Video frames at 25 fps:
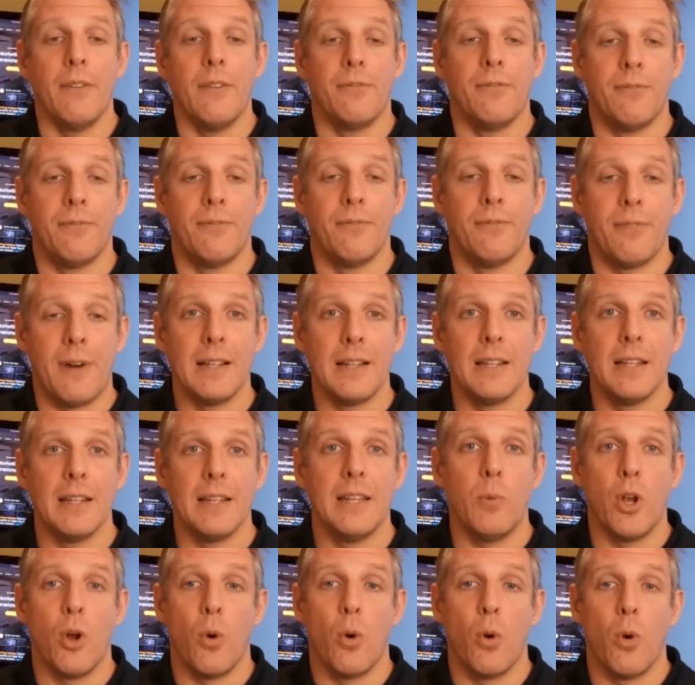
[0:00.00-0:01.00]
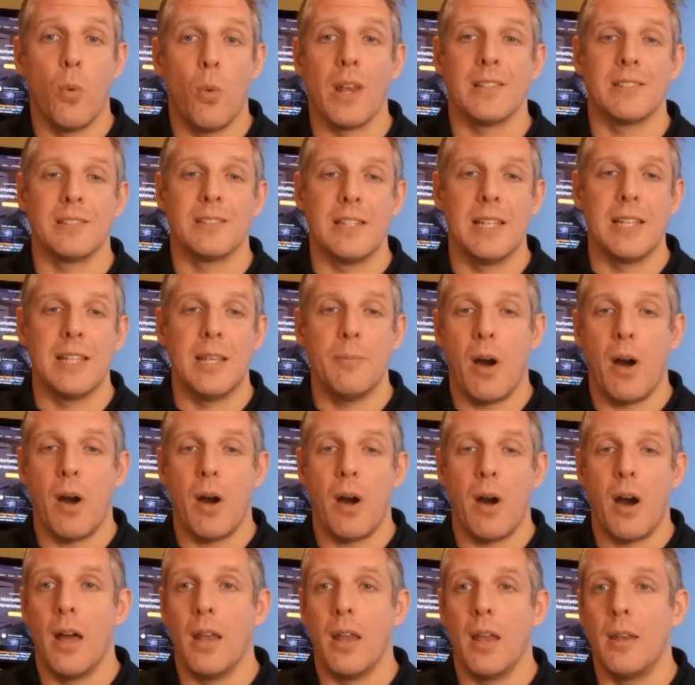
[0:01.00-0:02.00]
And finally, we don't want to sleep
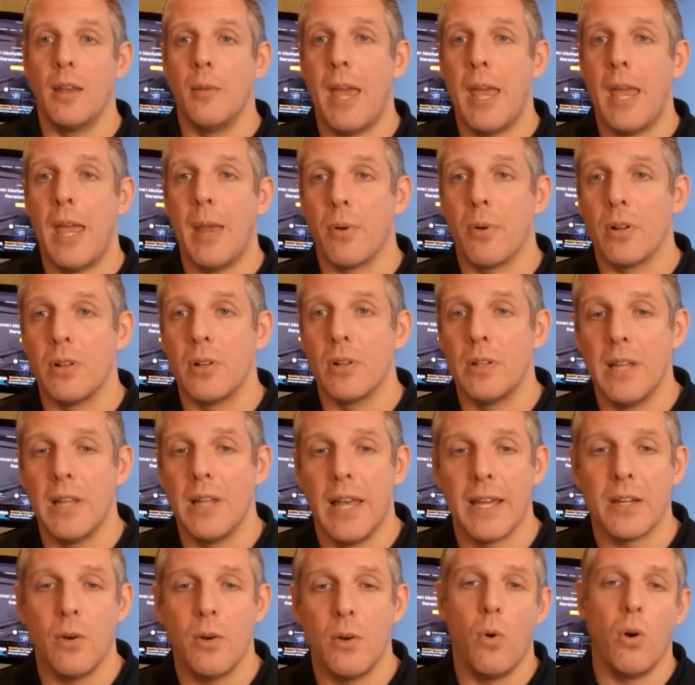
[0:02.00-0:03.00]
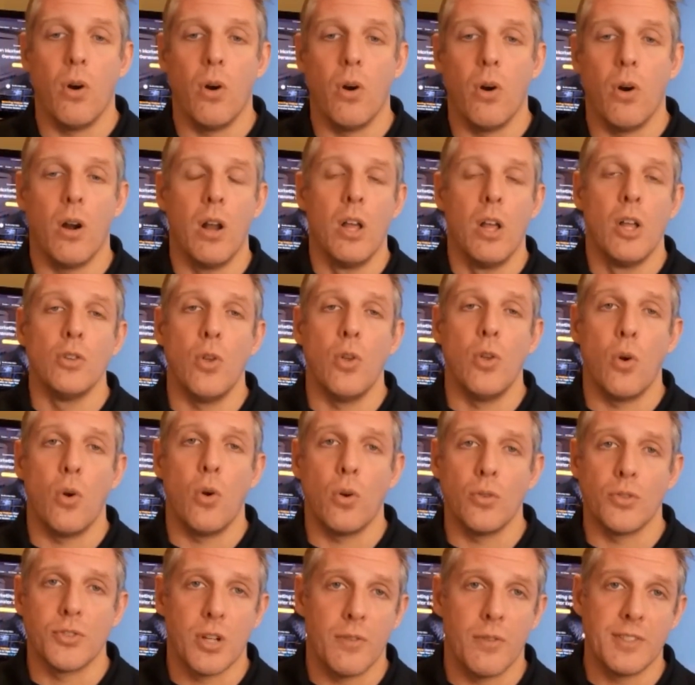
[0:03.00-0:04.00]
on pay-per-click or
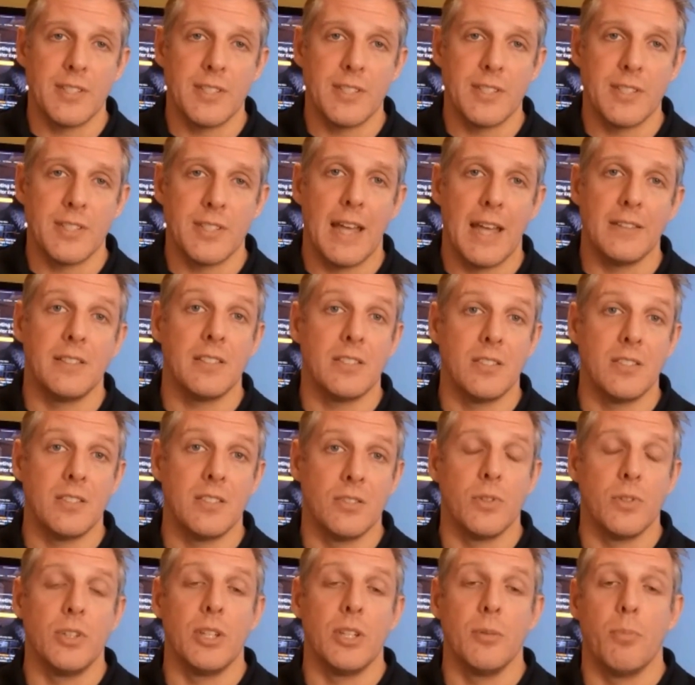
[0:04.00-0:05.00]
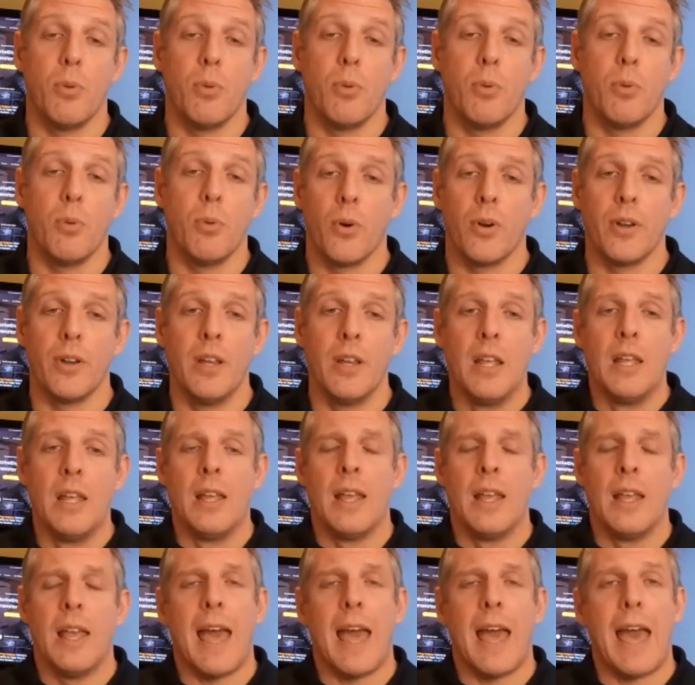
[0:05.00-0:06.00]
local service ads. This is really important.
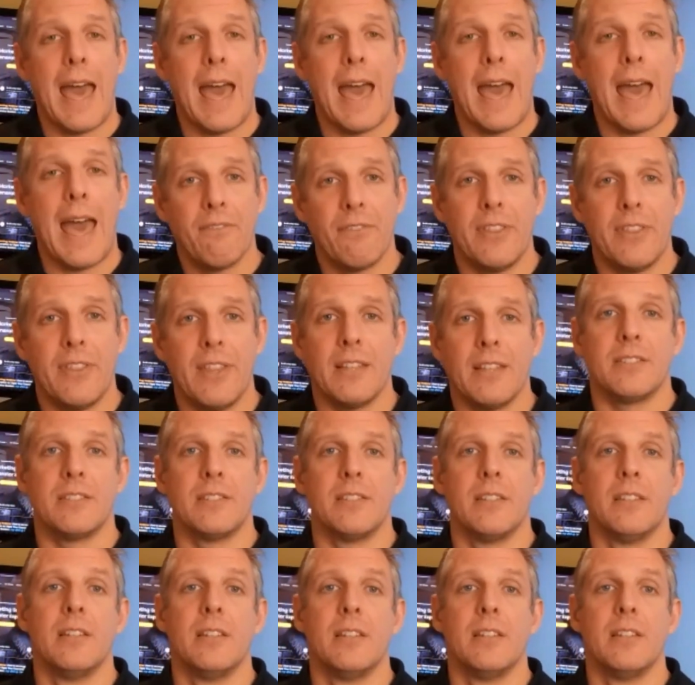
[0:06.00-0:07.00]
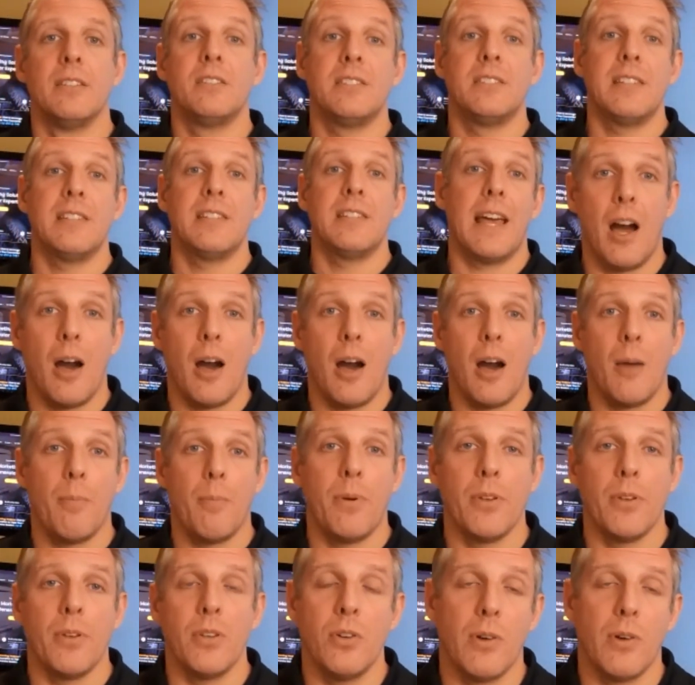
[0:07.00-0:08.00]
Have this set
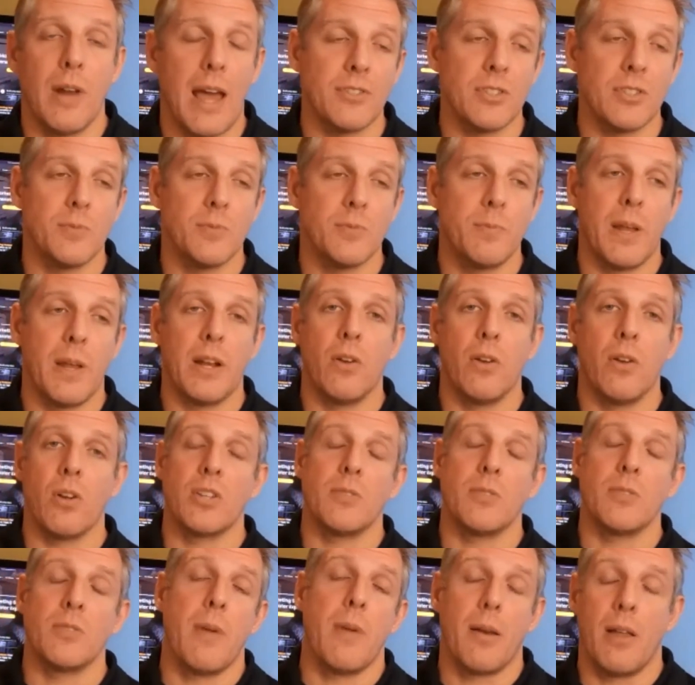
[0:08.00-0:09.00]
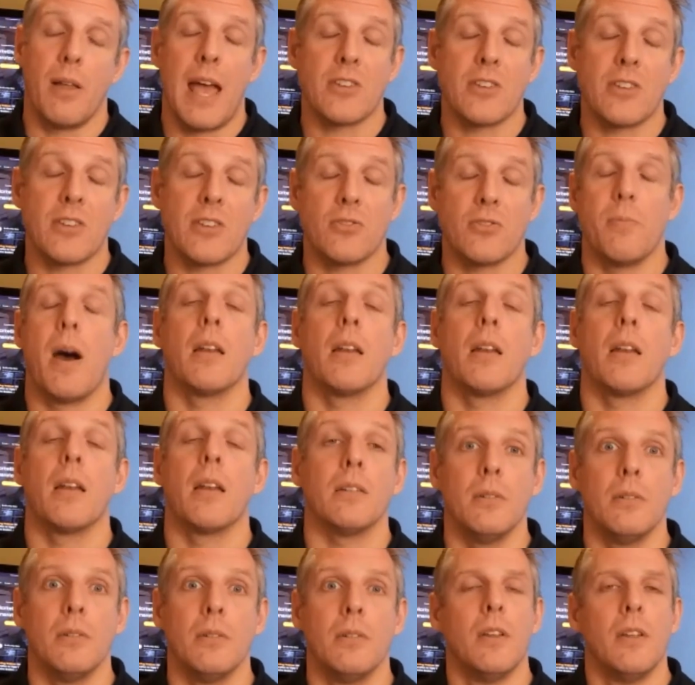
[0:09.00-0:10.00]
up. You don't have to spend an
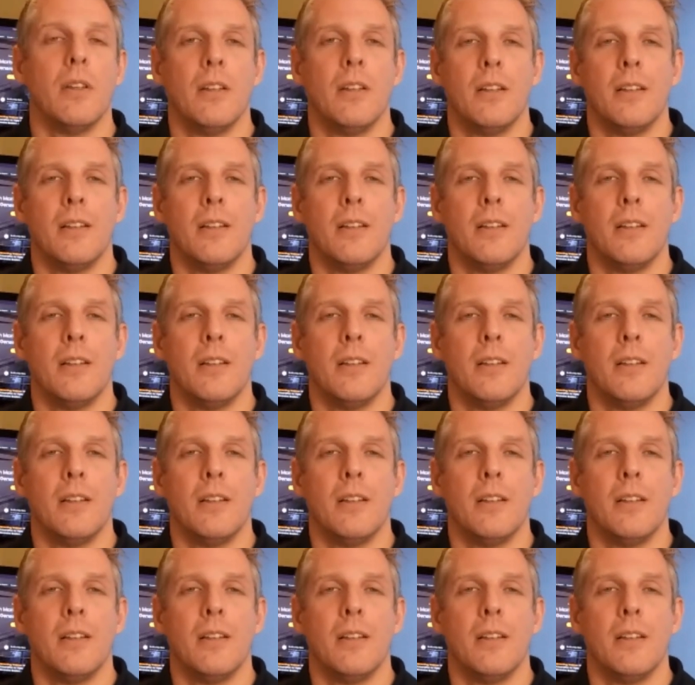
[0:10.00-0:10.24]
astronomical